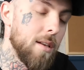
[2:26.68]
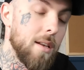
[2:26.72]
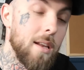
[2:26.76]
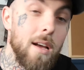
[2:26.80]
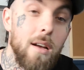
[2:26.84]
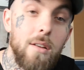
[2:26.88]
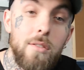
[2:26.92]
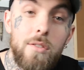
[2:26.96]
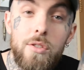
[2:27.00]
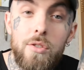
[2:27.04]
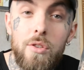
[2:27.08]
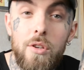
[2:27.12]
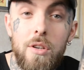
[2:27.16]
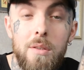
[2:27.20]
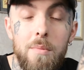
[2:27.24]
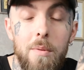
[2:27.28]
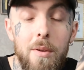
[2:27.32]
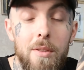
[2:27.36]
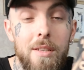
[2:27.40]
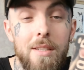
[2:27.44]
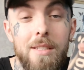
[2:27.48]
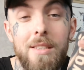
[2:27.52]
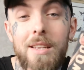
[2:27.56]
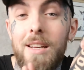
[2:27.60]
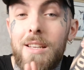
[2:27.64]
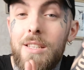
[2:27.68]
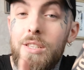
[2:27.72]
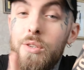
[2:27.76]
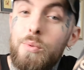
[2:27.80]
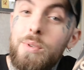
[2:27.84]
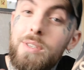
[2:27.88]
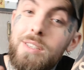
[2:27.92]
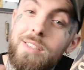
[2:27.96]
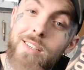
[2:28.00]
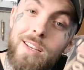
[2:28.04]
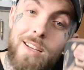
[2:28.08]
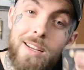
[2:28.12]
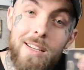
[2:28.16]
Now to talk about the
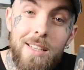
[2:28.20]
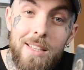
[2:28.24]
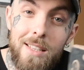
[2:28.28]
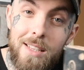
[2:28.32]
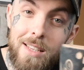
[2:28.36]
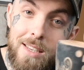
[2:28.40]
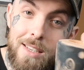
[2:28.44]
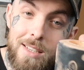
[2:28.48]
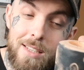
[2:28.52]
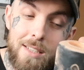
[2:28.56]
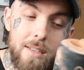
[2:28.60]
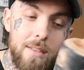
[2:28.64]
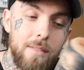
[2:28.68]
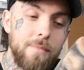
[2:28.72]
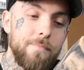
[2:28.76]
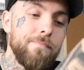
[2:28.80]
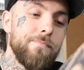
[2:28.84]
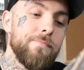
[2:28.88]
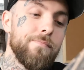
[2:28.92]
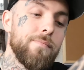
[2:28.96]
tattooing side of these.